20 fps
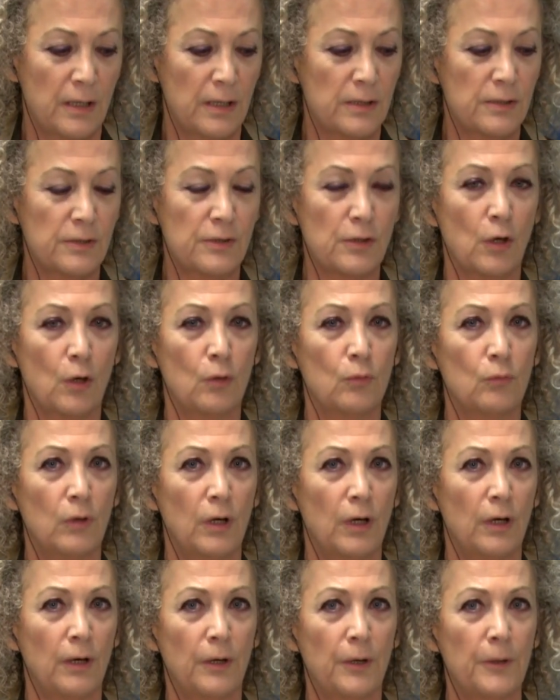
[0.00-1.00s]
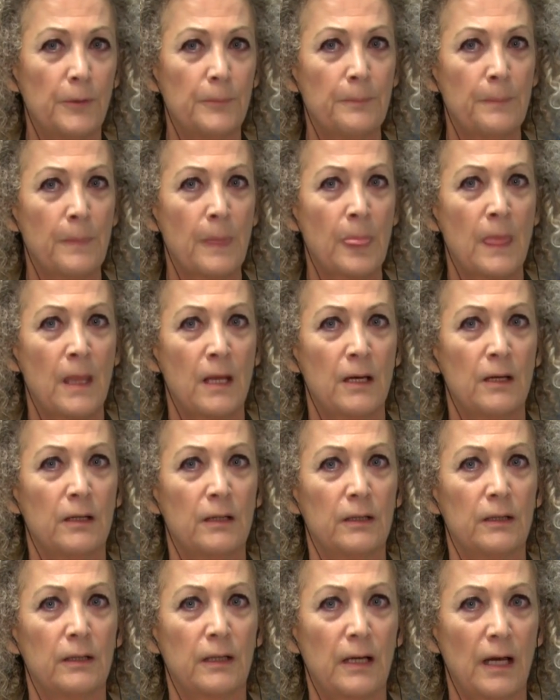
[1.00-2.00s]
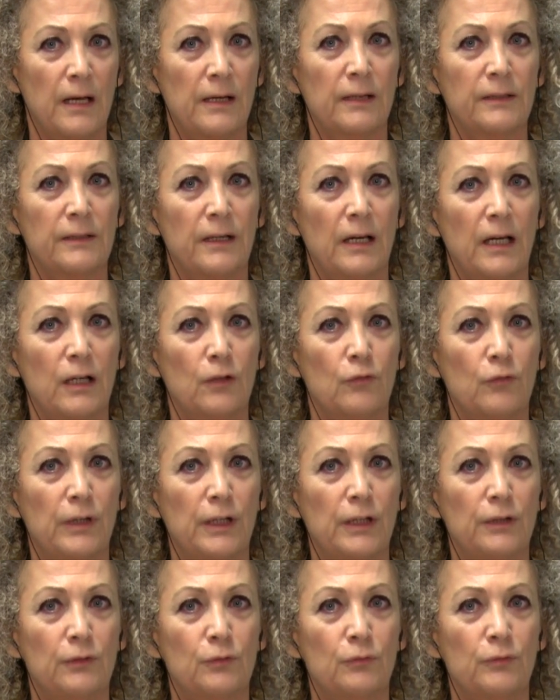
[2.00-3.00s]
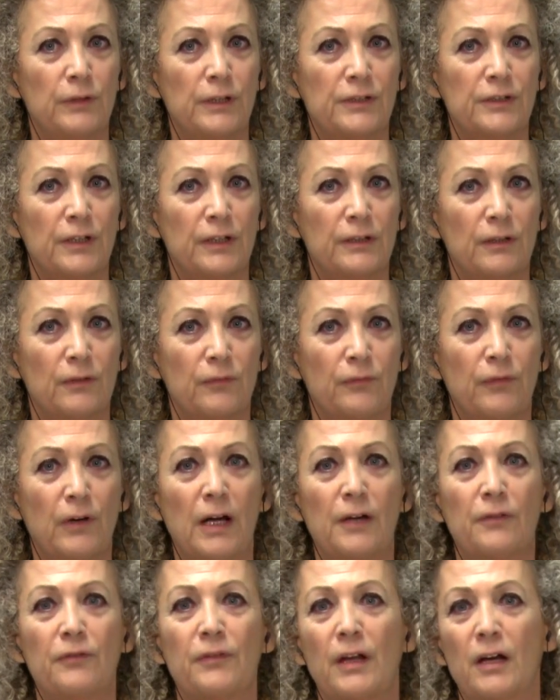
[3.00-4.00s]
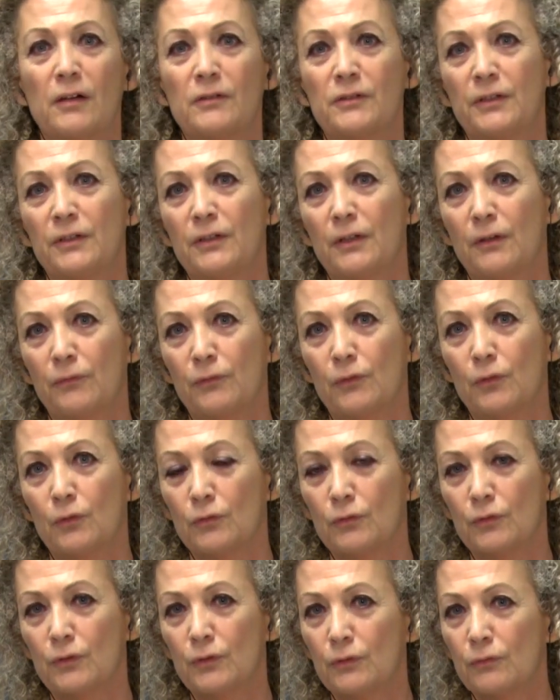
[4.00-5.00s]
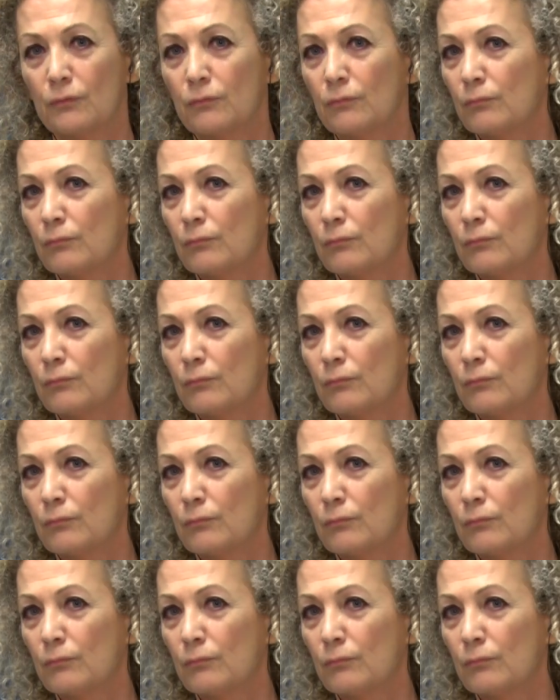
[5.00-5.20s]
So Canada agreed to resettle 5,000 of those.